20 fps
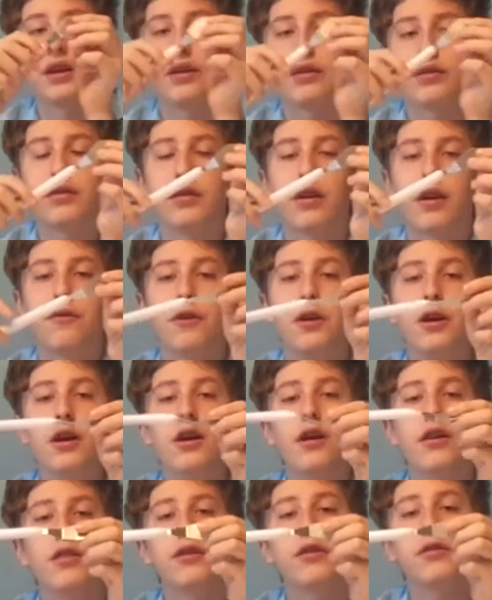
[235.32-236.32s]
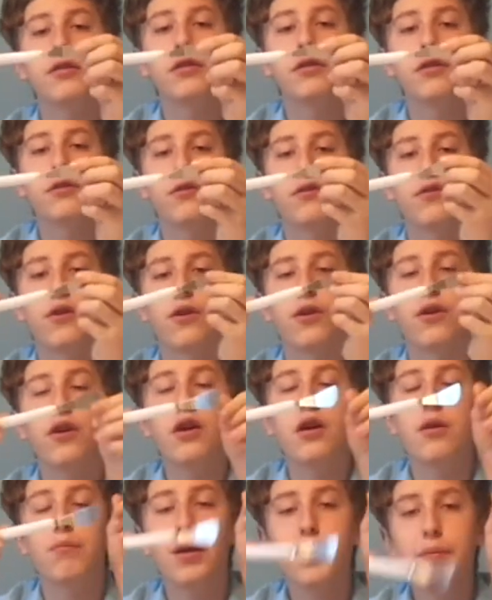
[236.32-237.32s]
stuff. This is for
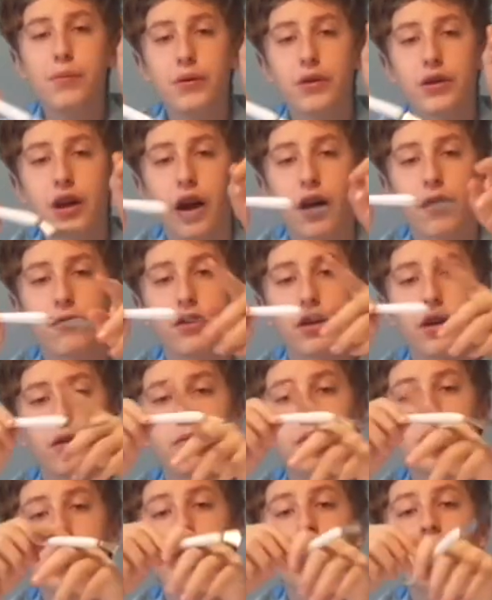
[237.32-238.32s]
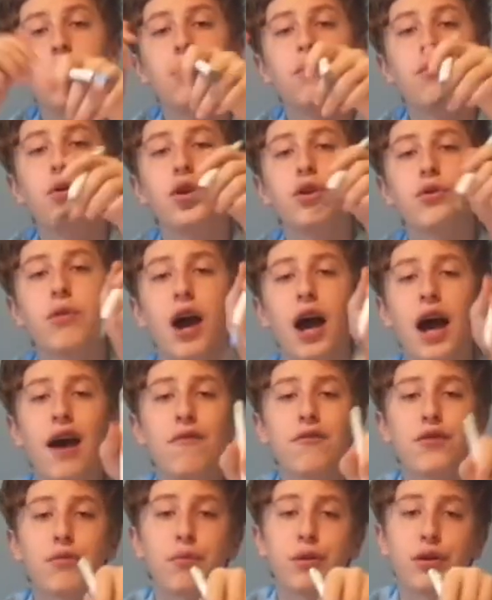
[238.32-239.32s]
paper crafting. When you
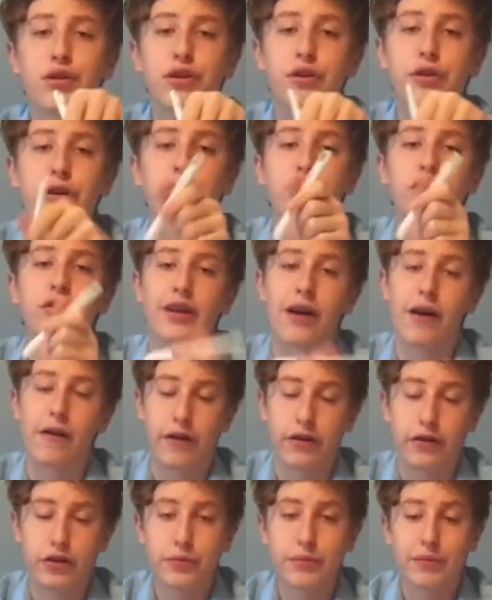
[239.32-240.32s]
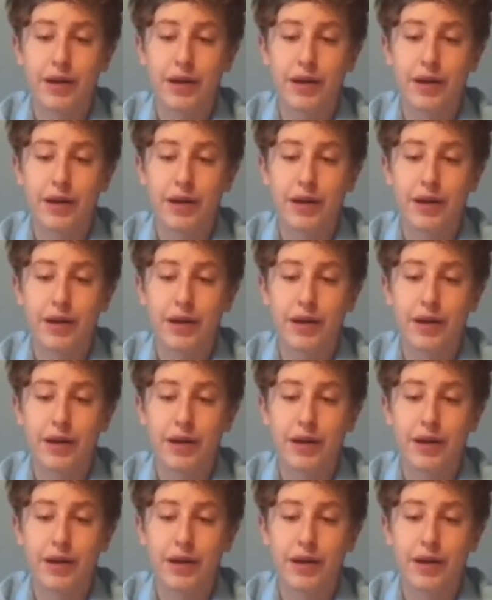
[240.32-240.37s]
have your material down on your